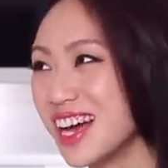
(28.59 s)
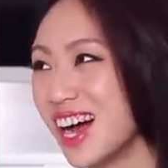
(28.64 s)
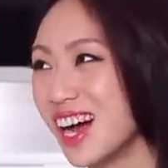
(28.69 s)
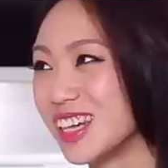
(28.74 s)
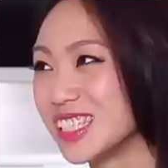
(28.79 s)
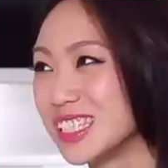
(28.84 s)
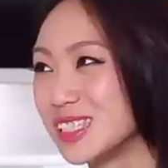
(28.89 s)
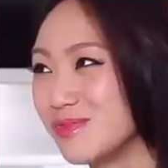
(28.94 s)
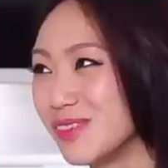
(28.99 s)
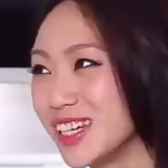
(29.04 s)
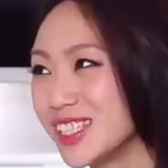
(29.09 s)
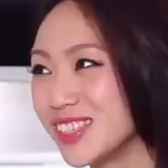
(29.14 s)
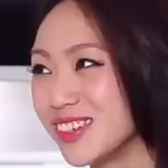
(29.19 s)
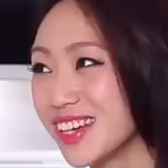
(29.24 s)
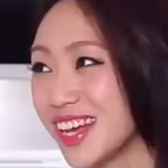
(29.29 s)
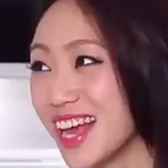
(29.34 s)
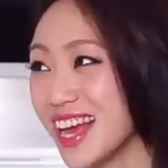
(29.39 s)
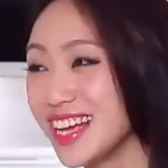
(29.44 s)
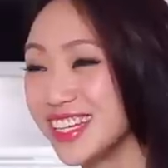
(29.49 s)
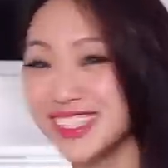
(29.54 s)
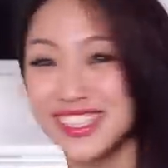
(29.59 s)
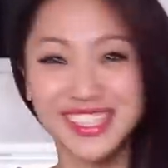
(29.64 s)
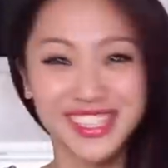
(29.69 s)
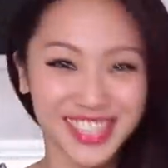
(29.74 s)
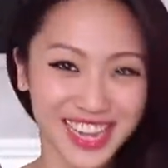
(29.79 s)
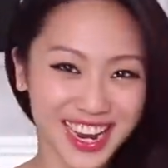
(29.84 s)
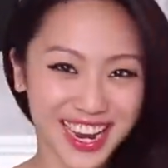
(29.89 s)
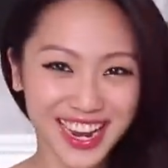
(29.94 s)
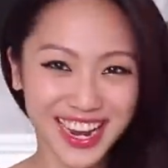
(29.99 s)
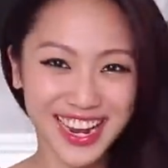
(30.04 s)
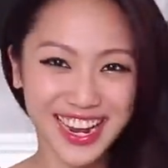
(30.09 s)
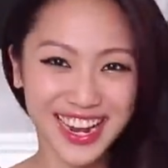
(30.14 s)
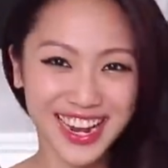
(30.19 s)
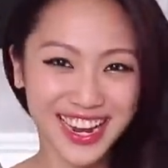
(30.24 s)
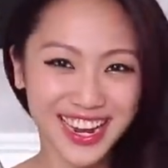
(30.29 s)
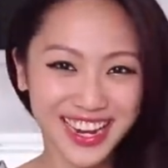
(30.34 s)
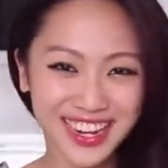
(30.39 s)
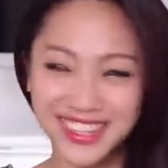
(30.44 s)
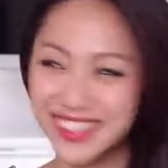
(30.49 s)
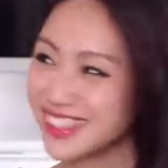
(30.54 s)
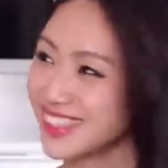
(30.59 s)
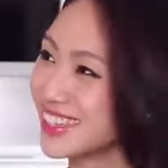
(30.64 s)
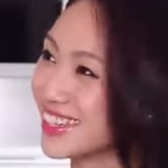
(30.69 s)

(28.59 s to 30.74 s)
Our special guest, Jane.